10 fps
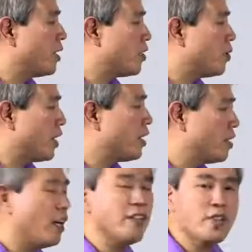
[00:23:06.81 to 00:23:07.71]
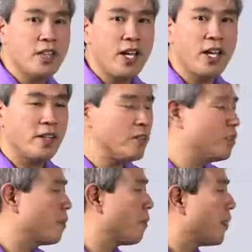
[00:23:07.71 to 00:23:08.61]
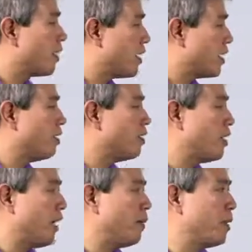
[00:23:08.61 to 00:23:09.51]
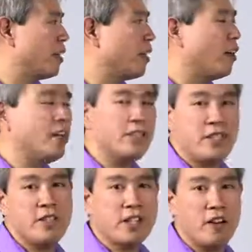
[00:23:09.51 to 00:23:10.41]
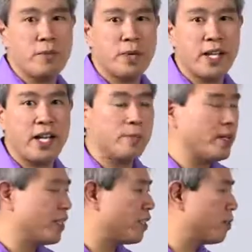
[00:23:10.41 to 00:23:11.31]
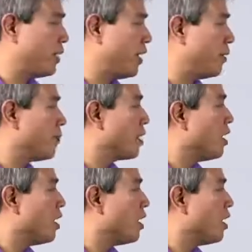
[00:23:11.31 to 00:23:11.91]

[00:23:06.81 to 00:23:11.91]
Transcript: you cannot change the color gamut on the software calibrated display.